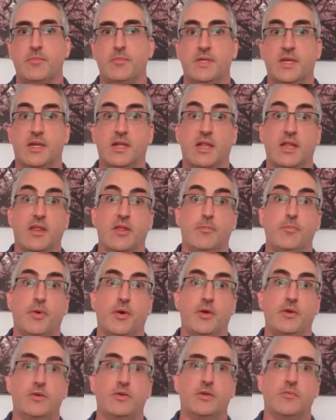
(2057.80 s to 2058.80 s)
particularly the
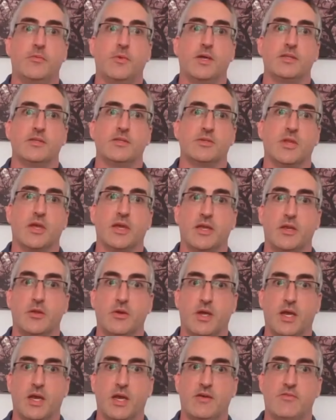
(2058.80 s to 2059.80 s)
potent ones like
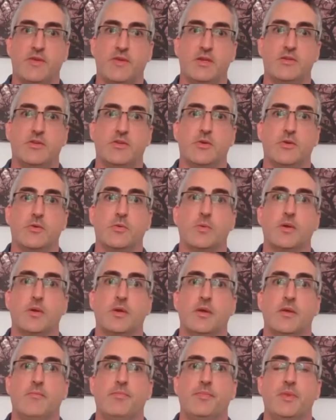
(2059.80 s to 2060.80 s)
your carfentanil,
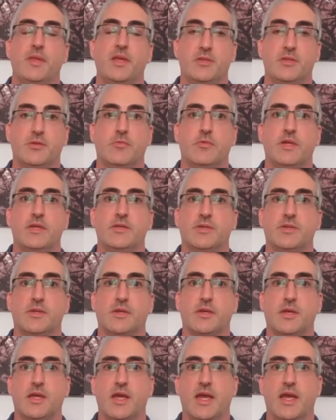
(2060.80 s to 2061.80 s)
is a risk.
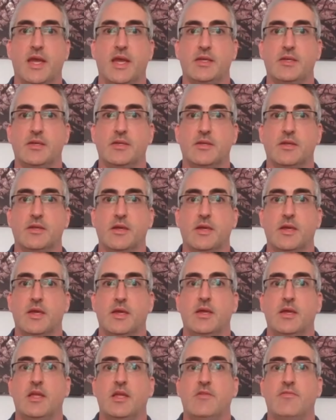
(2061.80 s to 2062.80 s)
And
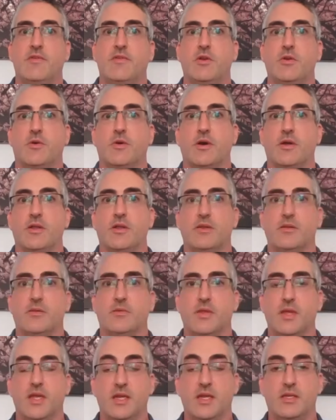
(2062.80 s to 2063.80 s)
if you look
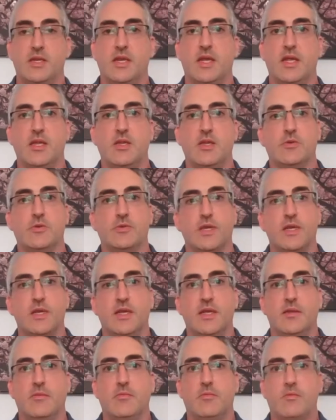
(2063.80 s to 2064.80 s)
on the internet, you'll
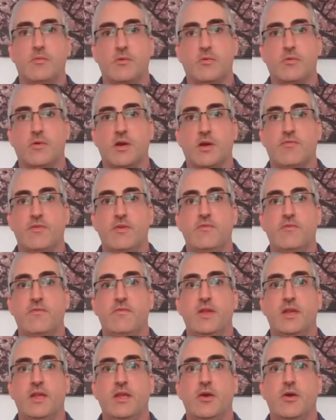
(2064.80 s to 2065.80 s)
see quite a few
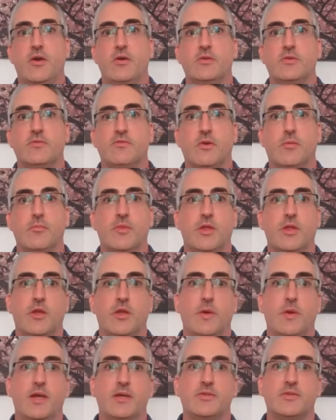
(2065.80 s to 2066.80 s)
videos from the
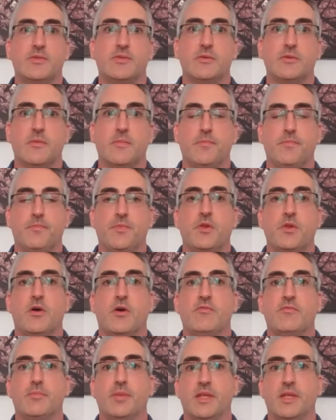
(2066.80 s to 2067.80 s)
US
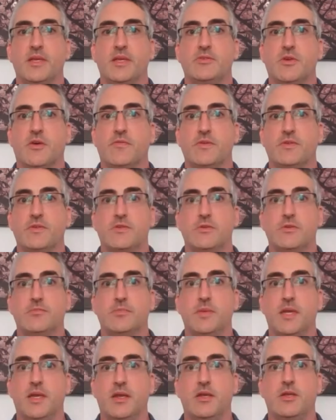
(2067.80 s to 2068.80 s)
of police officers
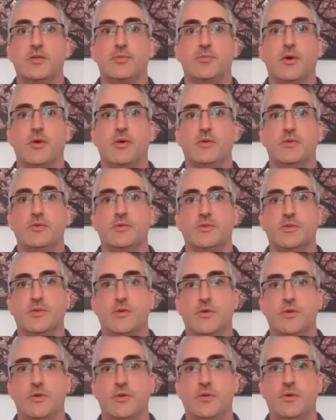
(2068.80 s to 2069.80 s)
being exposed
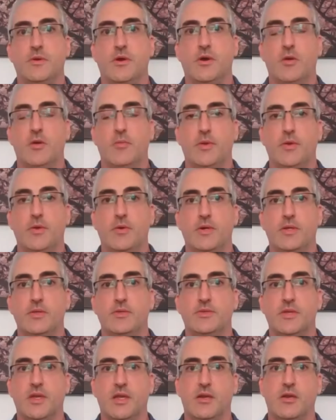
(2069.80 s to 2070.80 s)
to
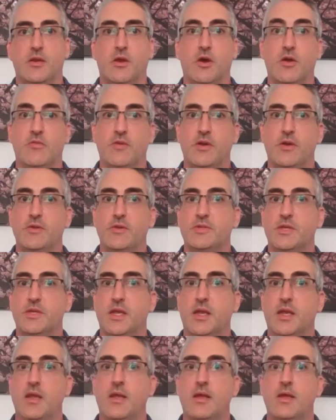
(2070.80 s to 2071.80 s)
opioids and
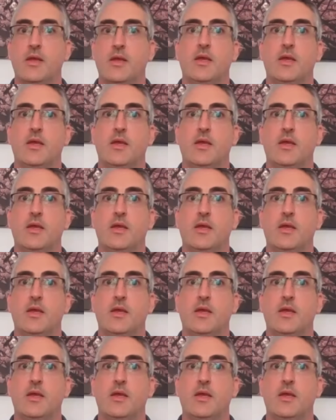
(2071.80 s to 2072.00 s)
overdosing,